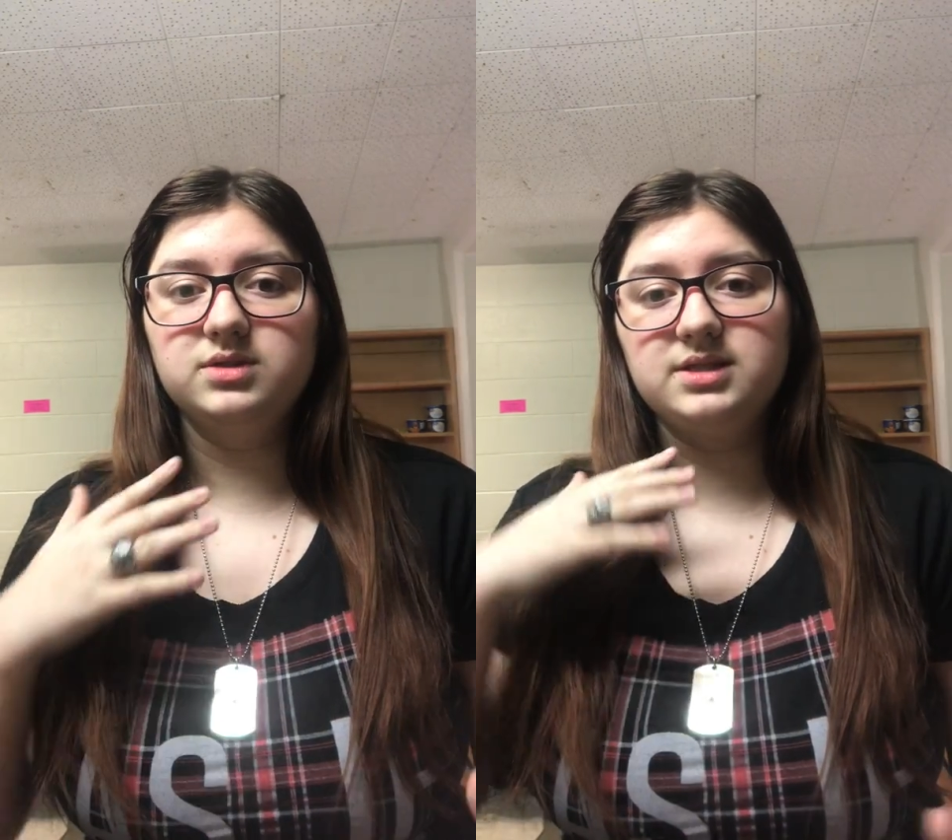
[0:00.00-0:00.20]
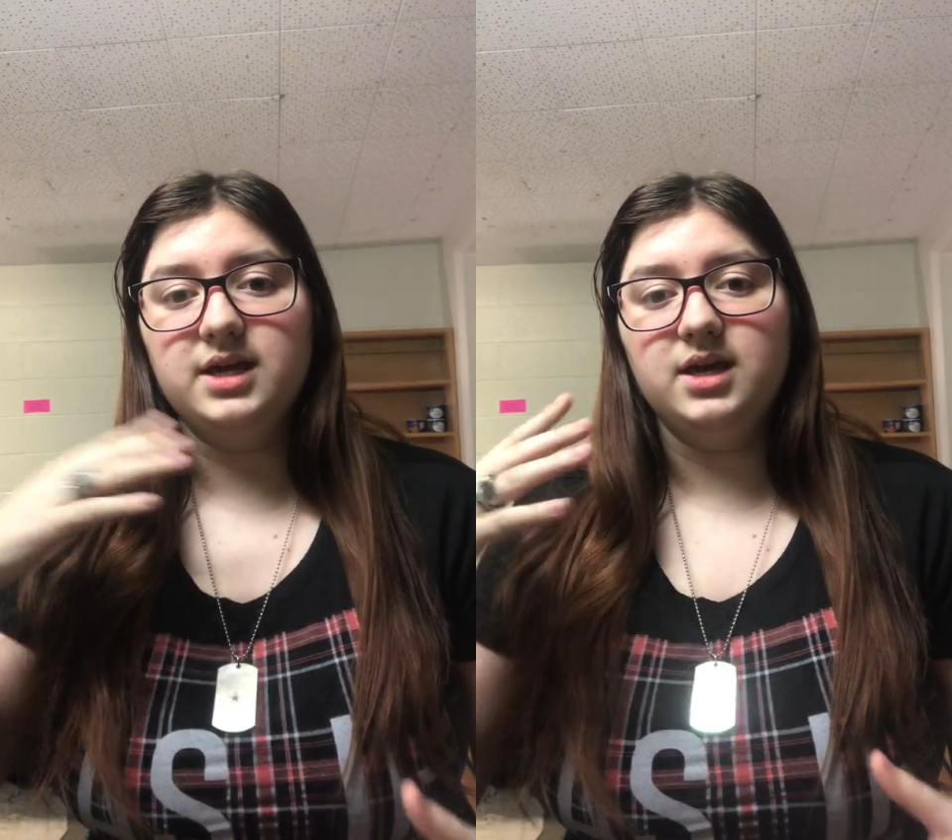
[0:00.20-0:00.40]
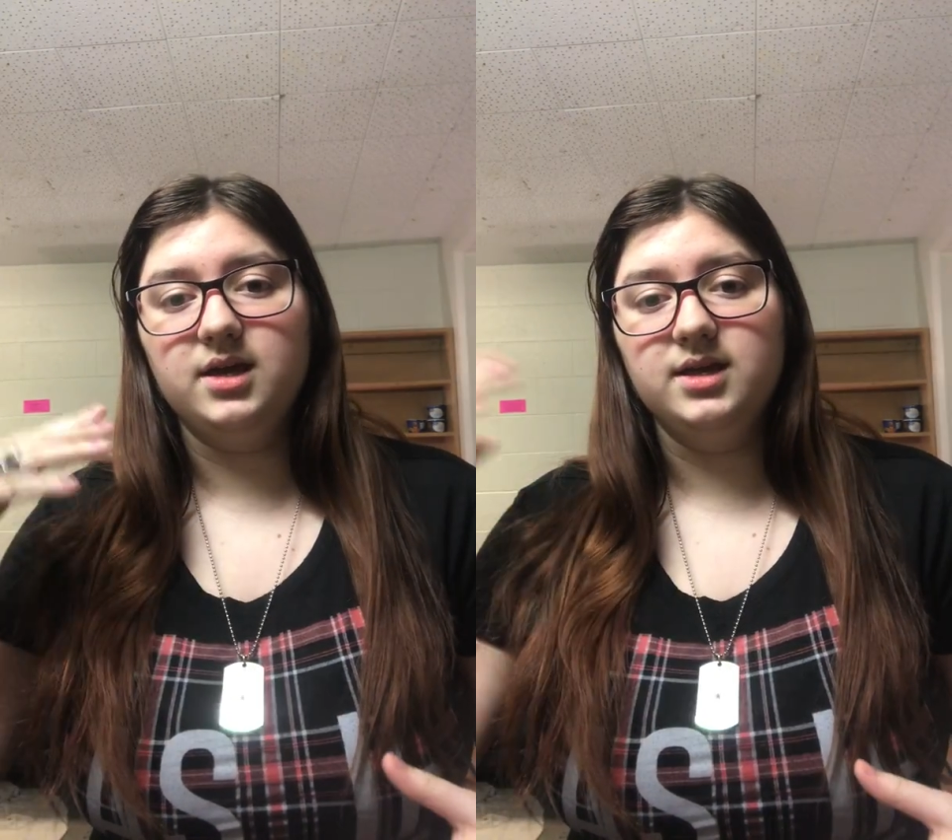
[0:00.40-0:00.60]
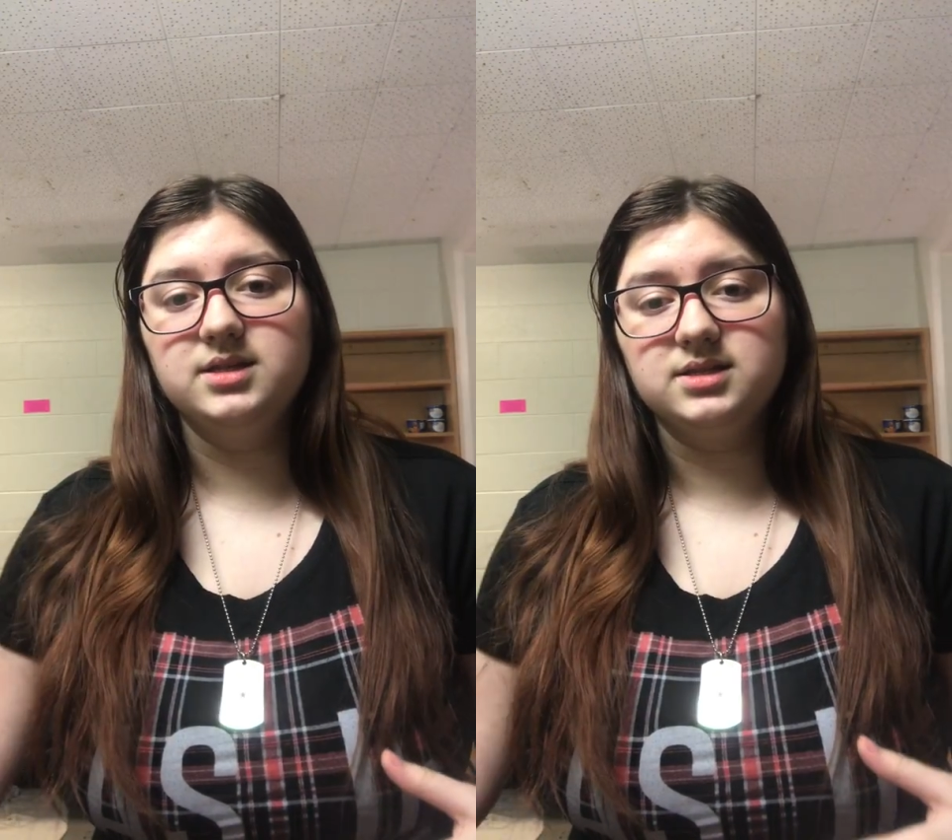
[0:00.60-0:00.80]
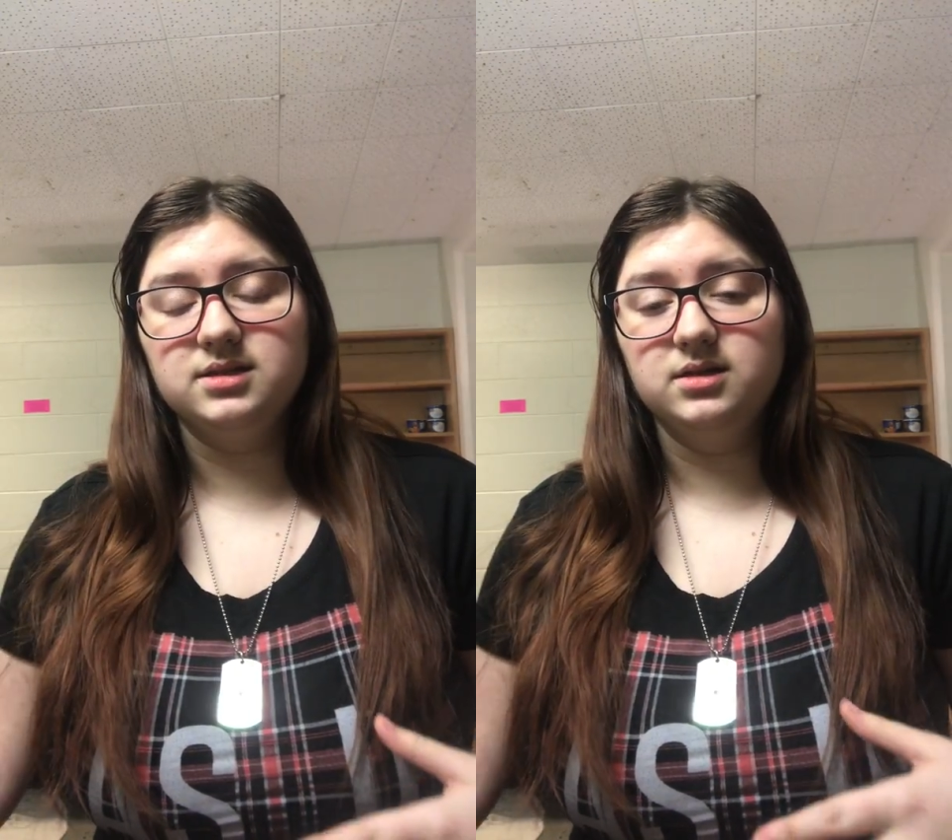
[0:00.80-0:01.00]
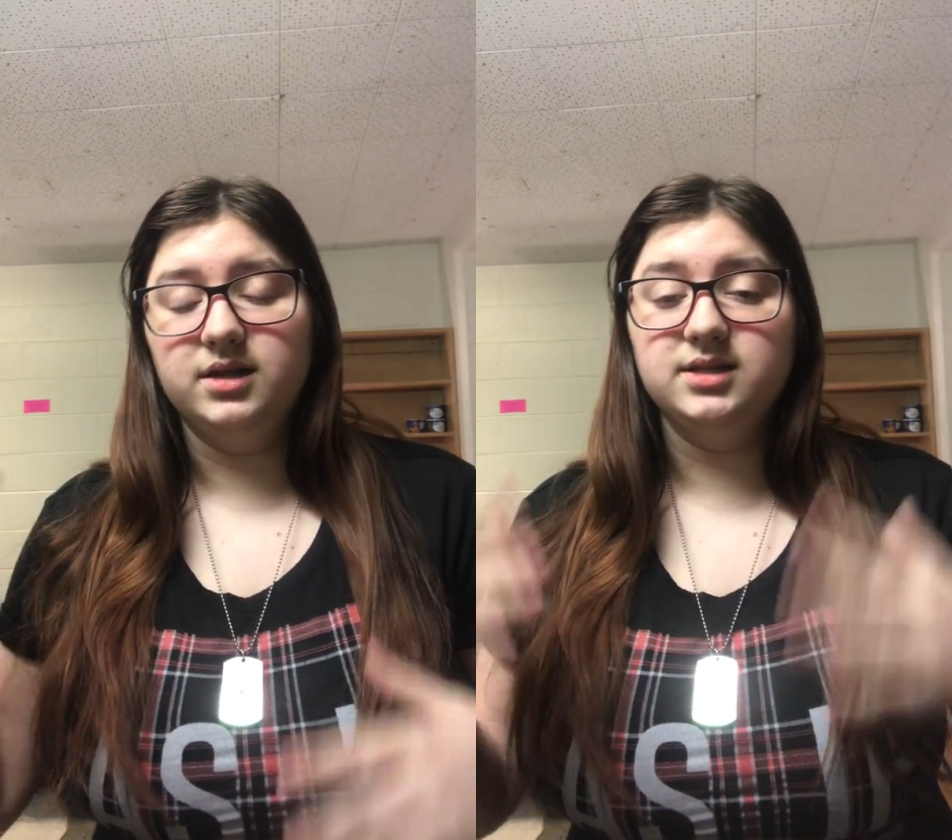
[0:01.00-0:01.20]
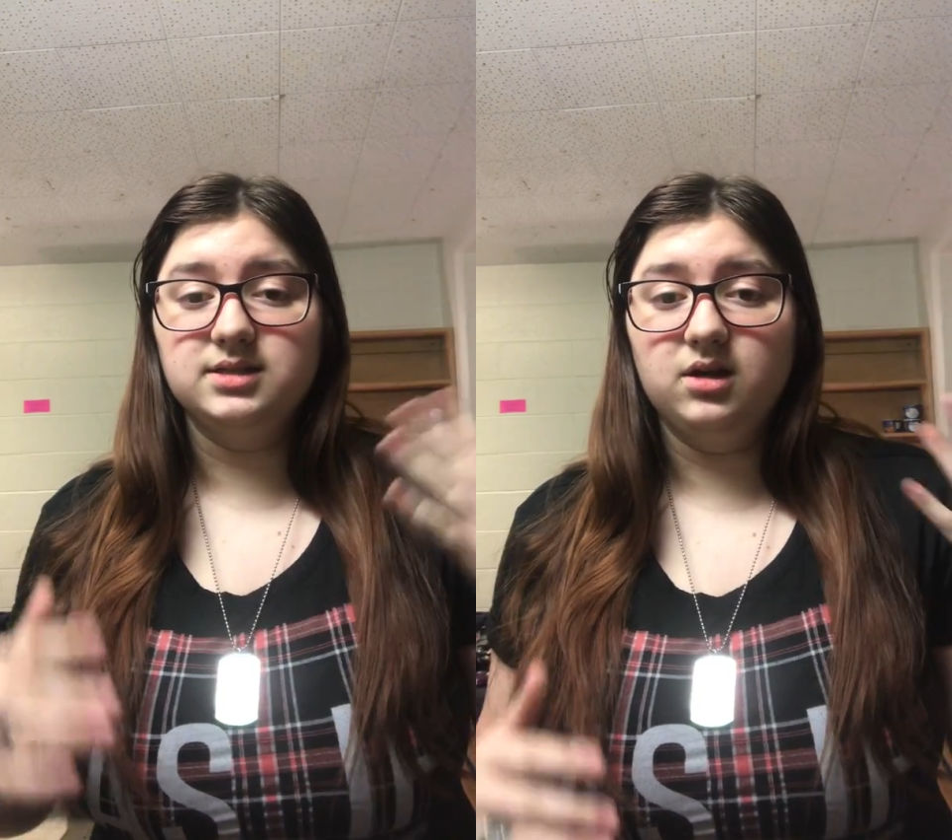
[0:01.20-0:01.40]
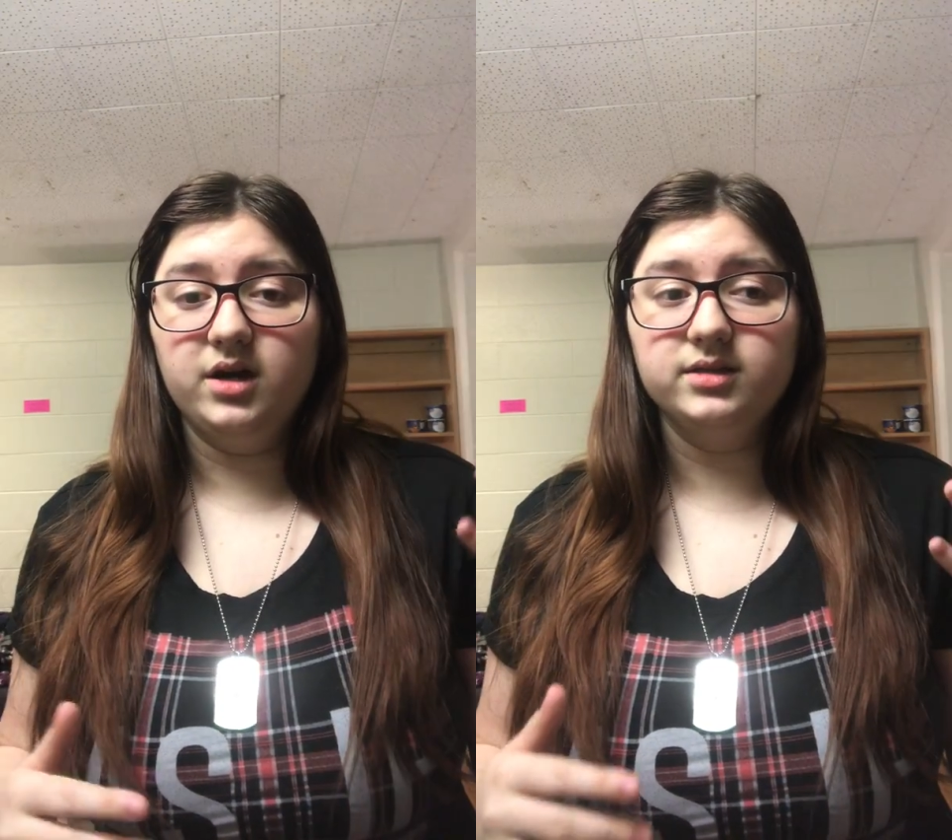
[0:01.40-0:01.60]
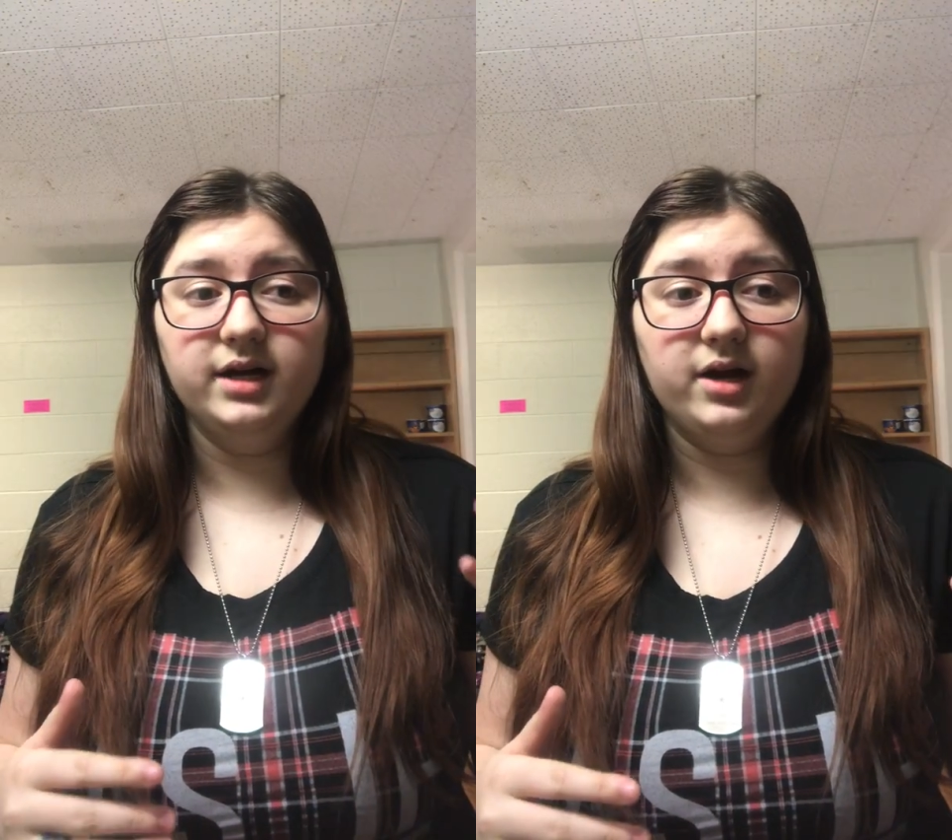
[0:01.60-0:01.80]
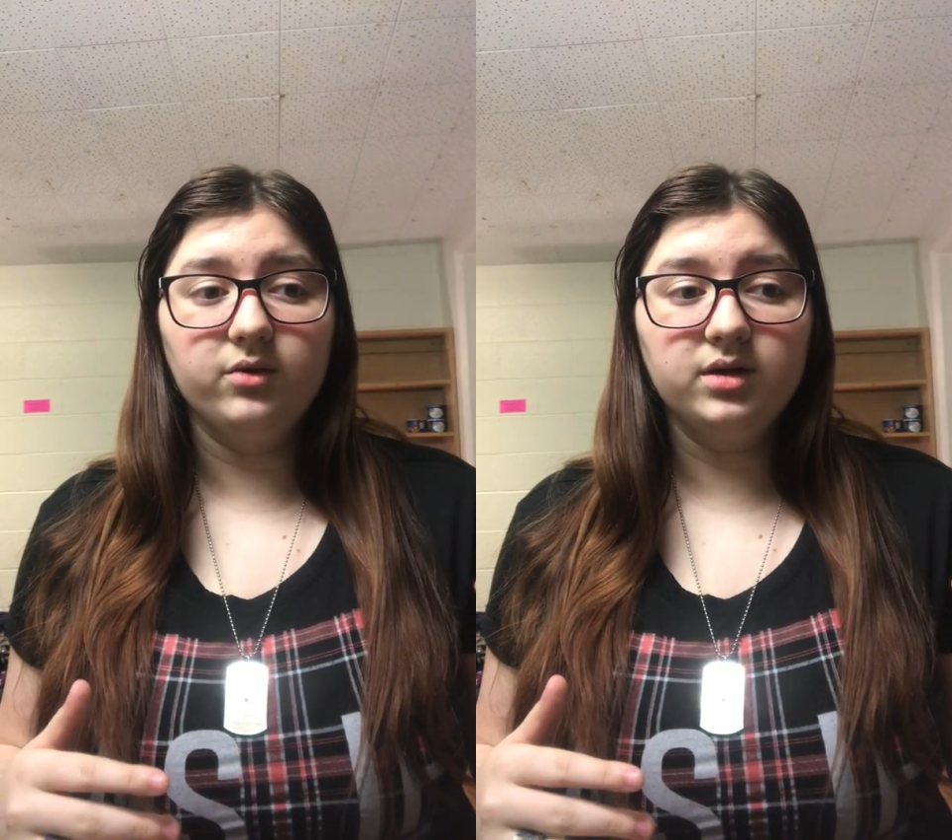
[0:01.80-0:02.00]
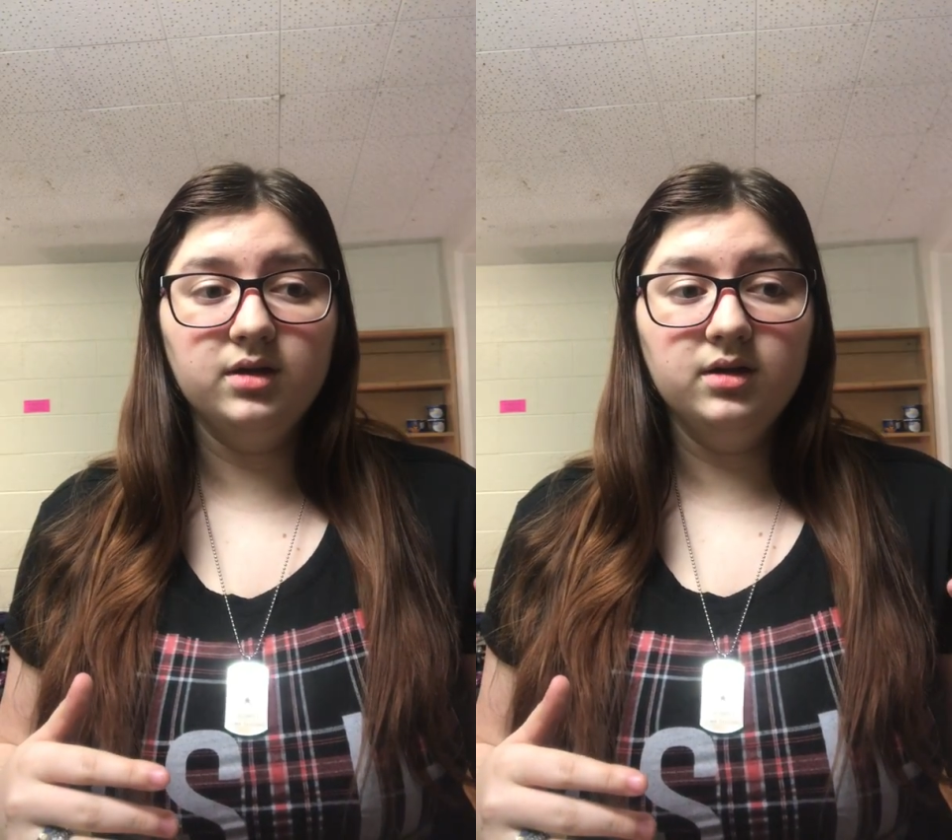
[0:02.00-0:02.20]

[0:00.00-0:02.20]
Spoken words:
say is and is not allowed.